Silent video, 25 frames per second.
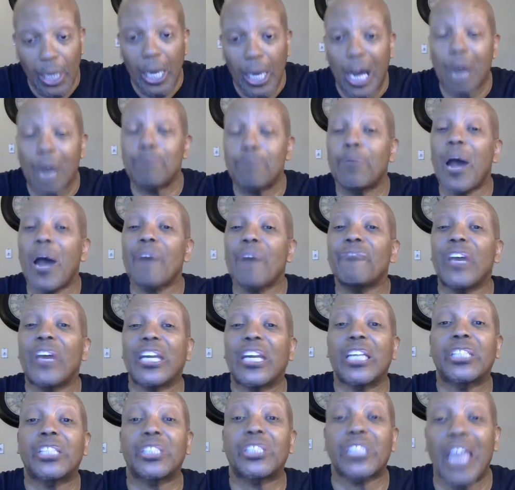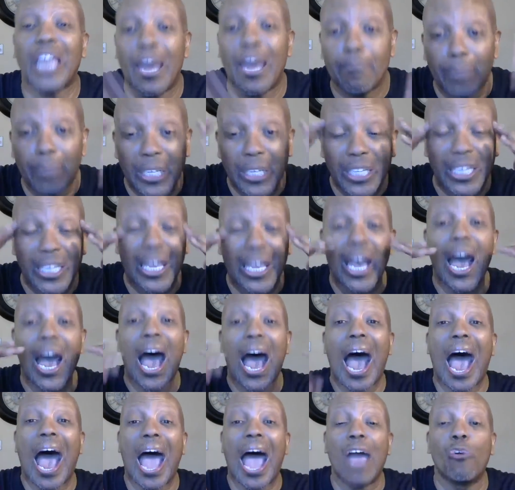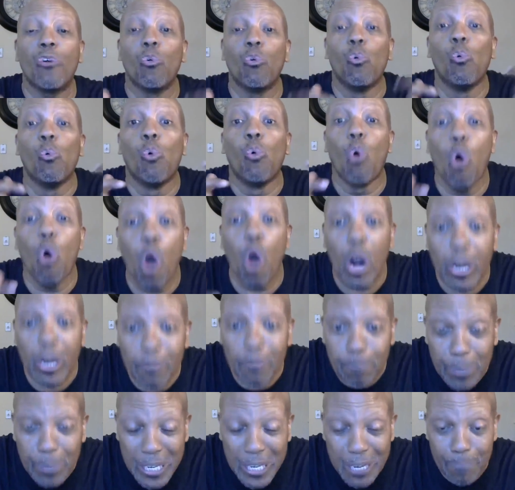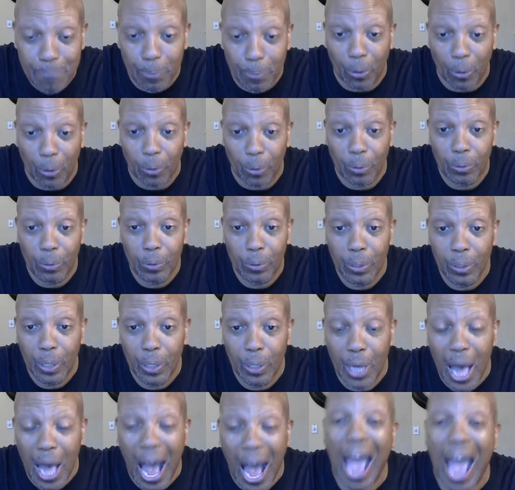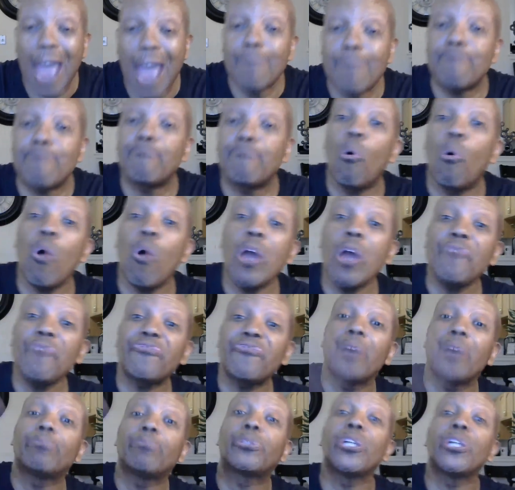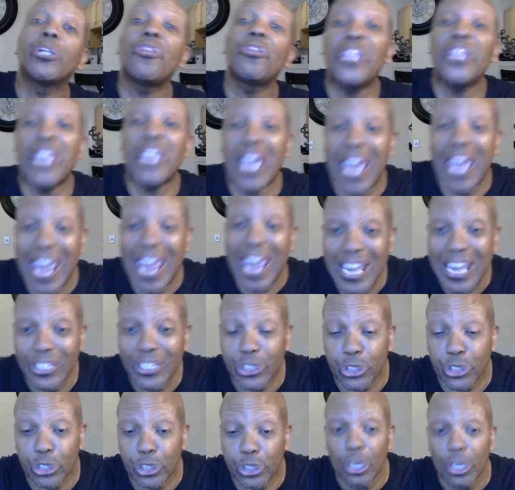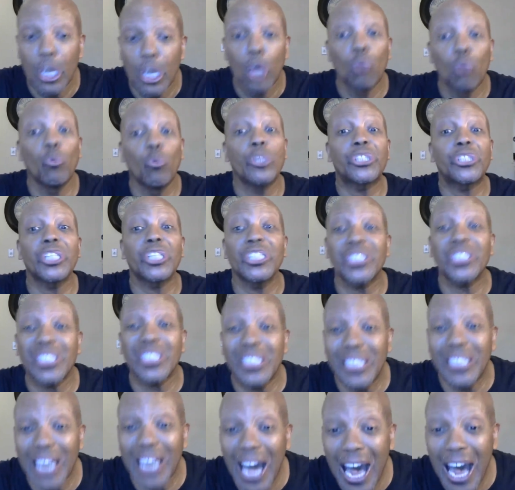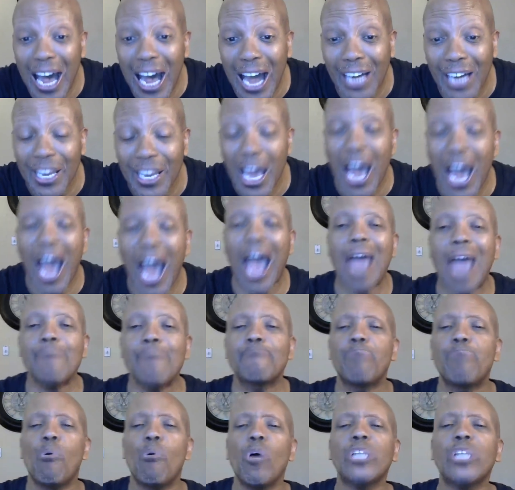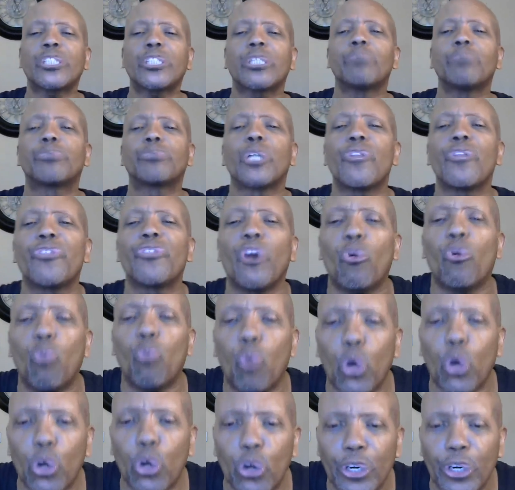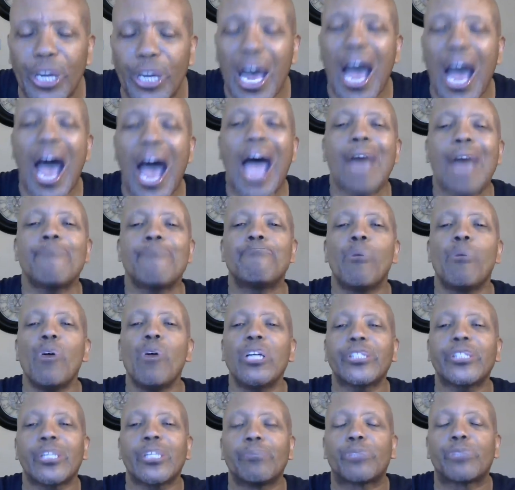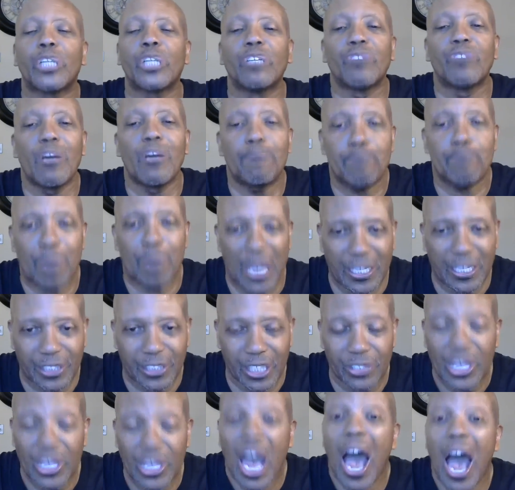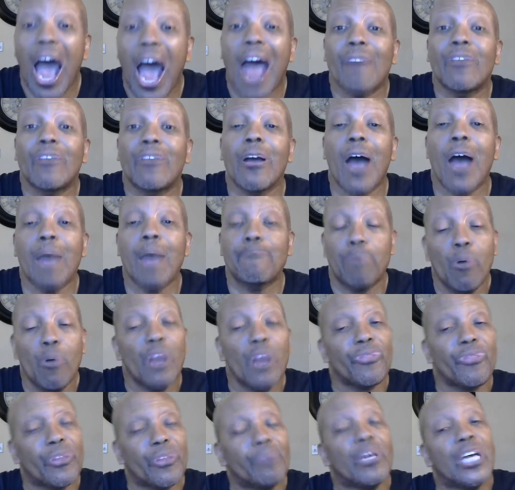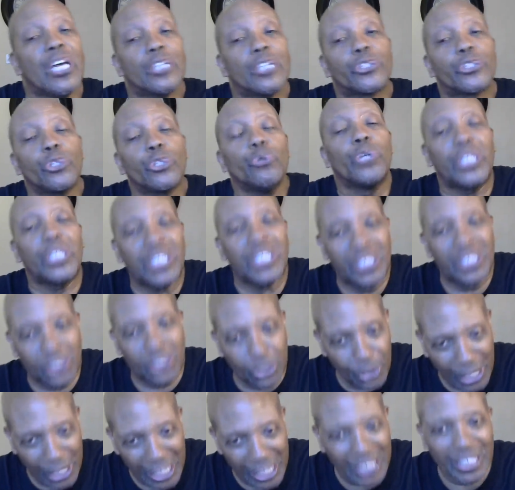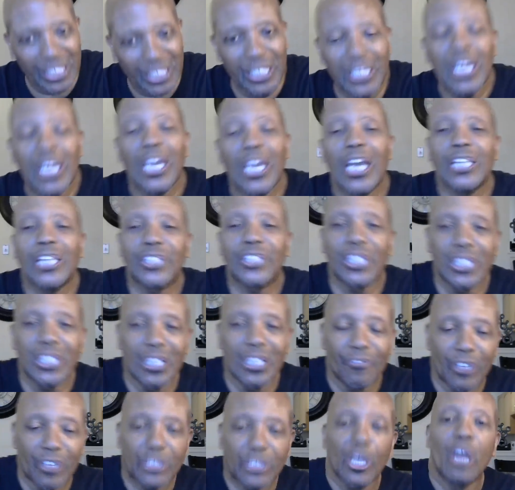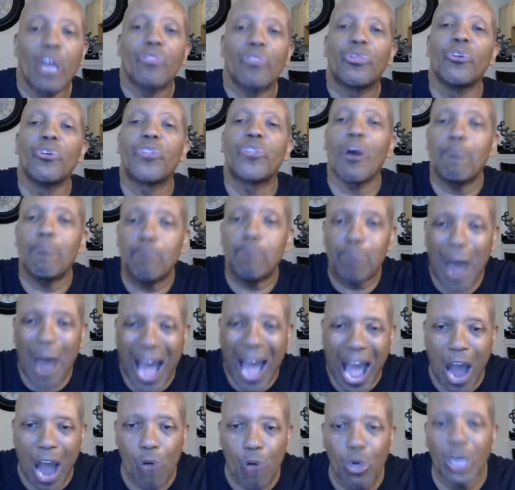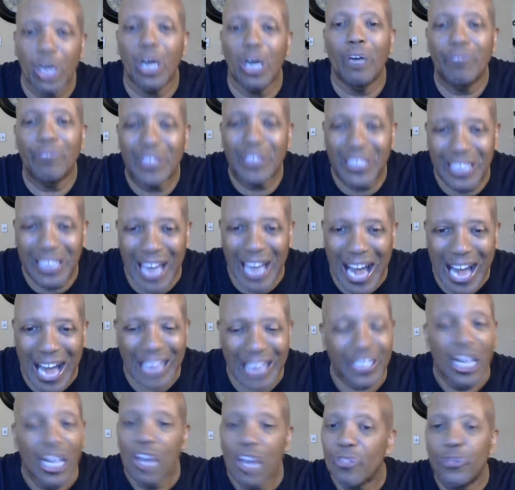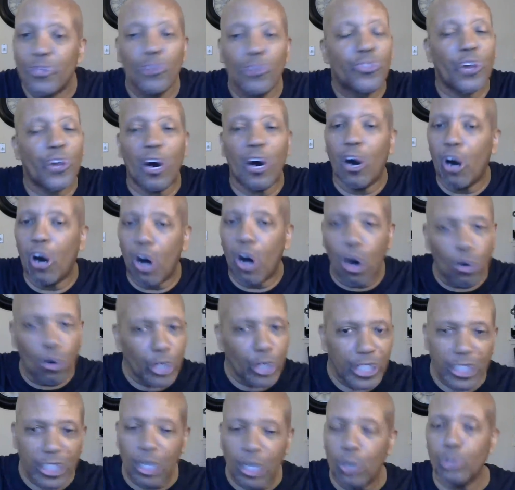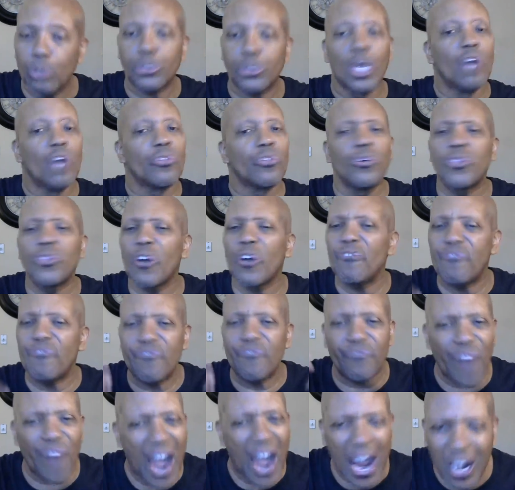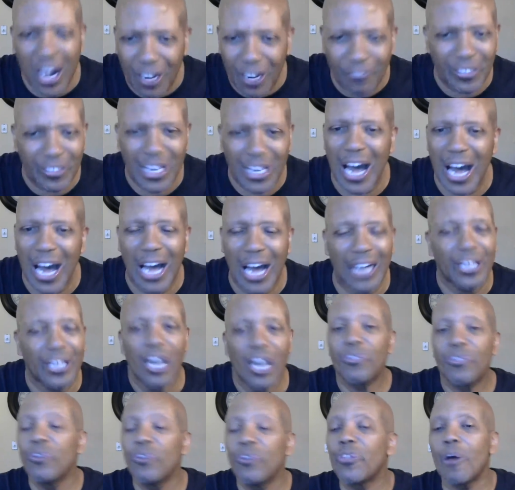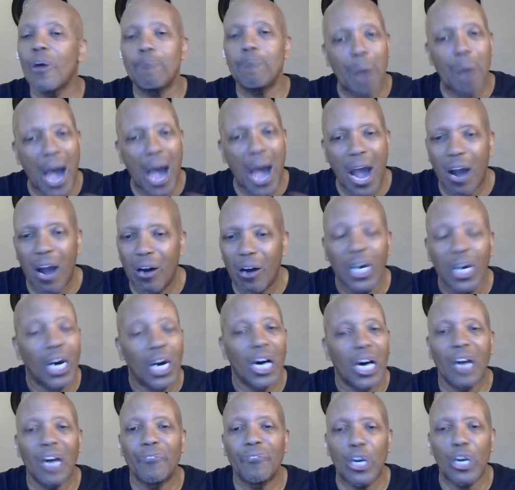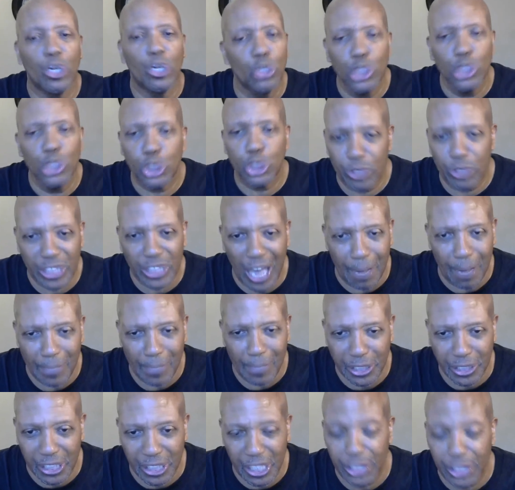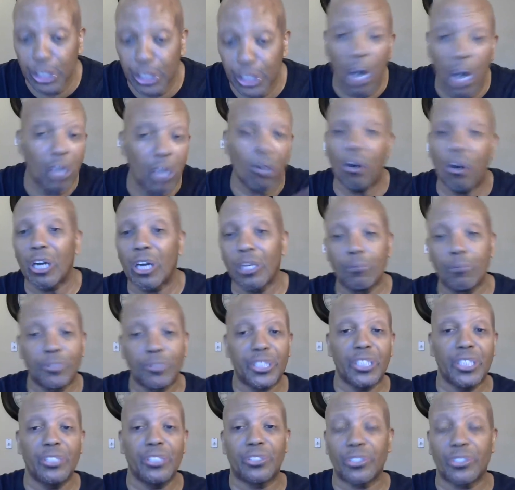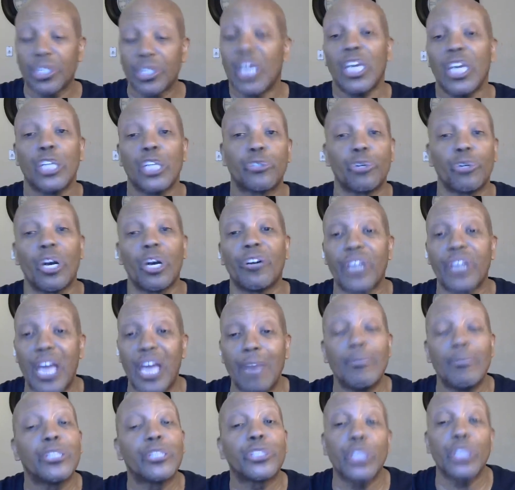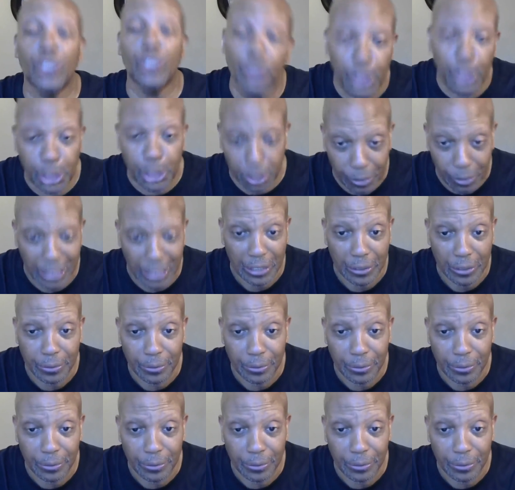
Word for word: A prophetic slant meaning I warn people I point them to the answer, which is God. I point them to the word. I point them to repentance. I, re- I point them through, to healing and deliverance through the power of God, through the Holy Ghost, through the fire of God, through the power of Yahushua Yamashiach. Y'all call him Jesus. His real name is Yahushua.